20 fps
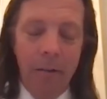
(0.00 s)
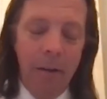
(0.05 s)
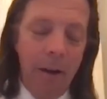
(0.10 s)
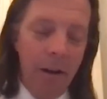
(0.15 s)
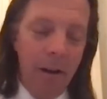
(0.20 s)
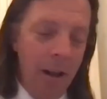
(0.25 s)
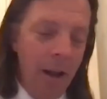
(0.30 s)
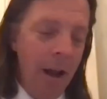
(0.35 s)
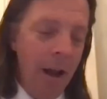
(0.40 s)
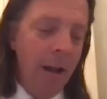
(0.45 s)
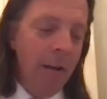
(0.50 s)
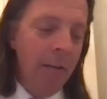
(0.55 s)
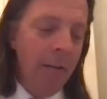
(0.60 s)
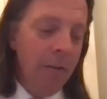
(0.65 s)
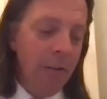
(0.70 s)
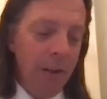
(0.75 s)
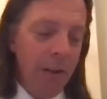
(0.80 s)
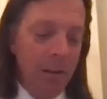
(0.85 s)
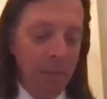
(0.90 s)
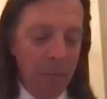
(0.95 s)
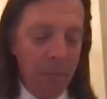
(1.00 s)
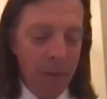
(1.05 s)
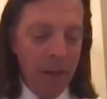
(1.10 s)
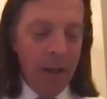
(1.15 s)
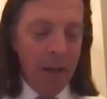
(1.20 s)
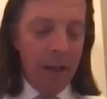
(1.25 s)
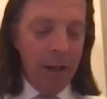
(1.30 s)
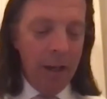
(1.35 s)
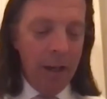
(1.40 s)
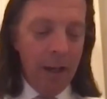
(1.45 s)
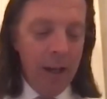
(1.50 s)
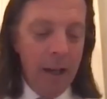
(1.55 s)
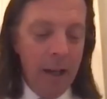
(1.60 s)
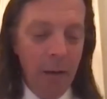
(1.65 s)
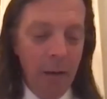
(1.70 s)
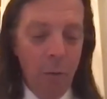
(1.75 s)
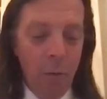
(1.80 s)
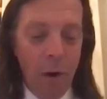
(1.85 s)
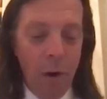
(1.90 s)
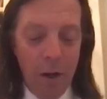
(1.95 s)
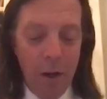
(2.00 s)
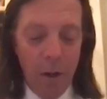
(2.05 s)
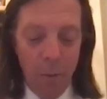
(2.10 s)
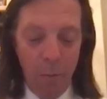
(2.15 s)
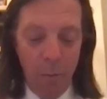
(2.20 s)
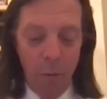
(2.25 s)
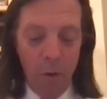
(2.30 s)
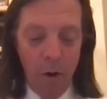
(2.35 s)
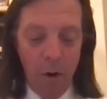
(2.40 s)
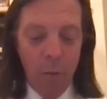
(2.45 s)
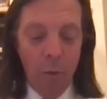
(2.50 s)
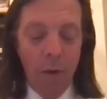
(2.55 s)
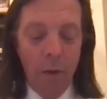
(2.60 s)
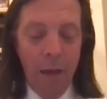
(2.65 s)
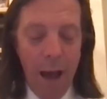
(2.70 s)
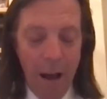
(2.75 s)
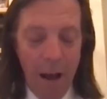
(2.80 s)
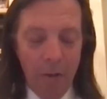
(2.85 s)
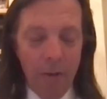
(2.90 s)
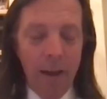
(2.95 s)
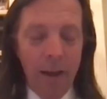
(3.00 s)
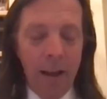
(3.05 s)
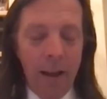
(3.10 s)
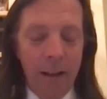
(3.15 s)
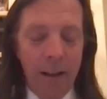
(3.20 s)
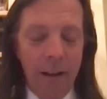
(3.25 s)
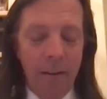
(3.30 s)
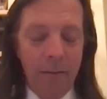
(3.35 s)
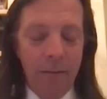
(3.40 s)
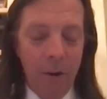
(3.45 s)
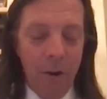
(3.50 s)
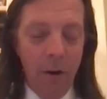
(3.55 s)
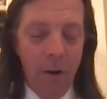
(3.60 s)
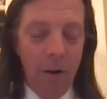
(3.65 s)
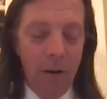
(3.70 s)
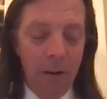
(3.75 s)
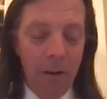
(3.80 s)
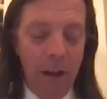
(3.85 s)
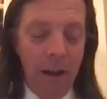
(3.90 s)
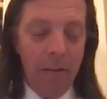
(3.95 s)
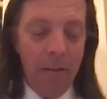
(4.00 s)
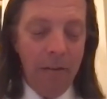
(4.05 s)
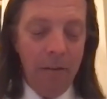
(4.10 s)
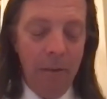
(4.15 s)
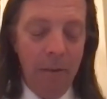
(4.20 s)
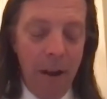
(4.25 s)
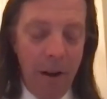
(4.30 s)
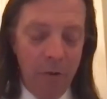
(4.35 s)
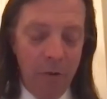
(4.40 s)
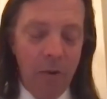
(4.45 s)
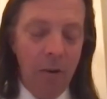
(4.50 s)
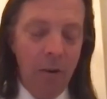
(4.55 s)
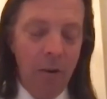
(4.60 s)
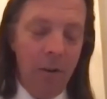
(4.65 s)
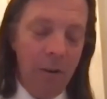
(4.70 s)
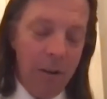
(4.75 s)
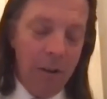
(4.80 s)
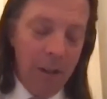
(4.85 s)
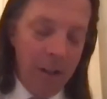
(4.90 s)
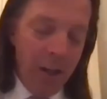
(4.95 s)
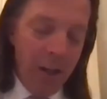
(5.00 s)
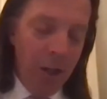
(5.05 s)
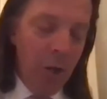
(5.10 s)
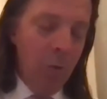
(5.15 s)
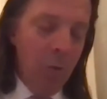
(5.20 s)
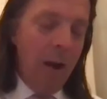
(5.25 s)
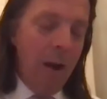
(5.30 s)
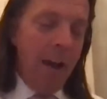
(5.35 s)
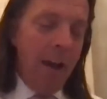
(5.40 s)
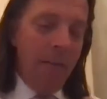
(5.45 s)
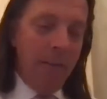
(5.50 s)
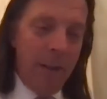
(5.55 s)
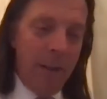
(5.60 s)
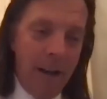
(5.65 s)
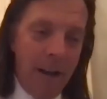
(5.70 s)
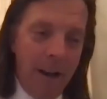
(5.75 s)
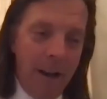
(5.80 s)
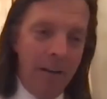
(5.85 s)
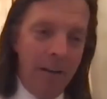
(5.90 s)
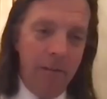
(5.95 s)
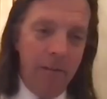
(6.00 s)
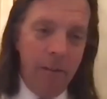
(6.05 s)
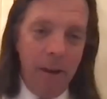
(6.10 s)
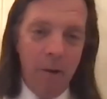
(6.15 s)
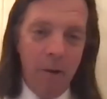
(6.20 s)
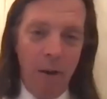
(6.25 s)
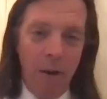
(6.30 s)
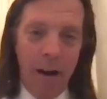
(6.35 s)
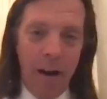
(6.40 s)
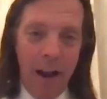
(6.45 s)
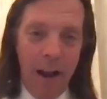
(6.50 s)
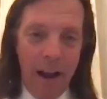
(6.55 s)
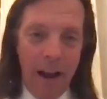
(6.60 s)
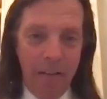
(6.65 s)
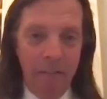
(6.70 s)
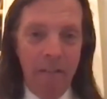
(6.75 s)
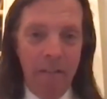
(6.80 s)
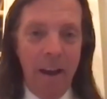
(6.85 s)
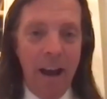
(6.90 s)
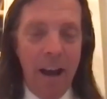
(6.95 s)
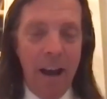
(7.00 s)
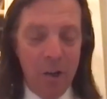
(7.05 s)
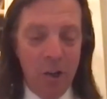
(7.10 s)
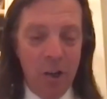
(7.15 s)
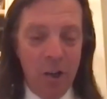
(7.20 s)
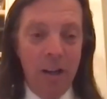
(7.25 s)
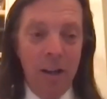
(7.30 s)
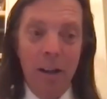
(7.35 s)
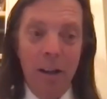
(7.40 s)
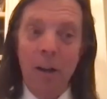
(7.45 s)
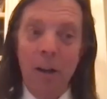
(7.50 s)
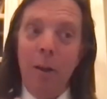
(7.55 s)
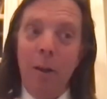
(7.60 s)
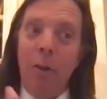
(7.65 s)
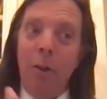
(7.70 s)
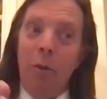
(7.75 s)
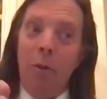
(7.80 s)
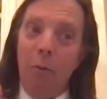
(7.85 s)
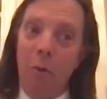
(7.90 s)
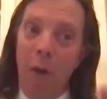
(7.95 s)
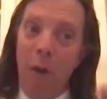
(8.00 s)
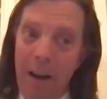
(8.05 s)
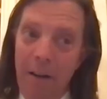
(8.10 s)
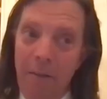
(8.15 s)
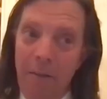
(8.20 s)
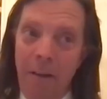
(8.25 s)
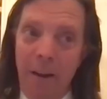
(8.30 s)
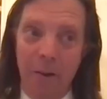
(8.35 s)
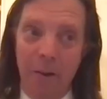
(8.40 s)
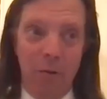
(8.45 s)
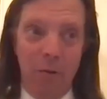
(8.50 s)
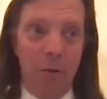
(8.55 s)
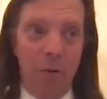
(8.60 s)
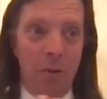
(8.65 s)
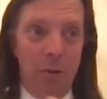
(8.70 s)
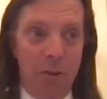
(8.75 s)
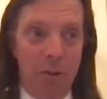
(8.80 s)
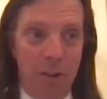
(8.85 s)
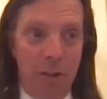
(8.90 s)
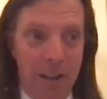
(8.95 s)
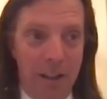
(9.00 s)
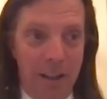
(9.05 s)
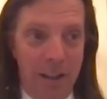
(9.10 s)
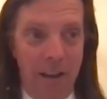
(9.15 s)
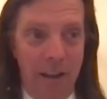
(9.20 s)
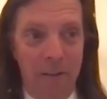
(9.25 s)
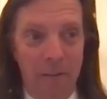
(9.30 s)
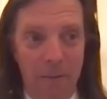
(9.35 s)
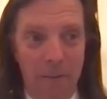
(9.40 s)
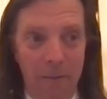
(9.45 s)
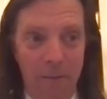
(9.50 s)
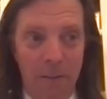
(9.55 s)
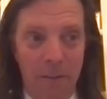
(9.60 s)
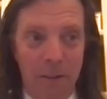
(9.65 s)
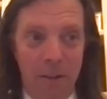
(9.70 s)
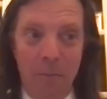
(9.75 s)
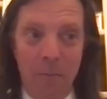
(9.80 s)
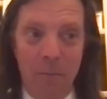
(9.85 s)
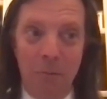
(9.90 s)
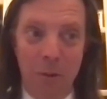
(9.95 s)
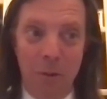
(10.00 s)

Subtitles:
our lives. And when you're born without that left ventricle, you have to kind of figure out how to fashion the right ventricle to the left to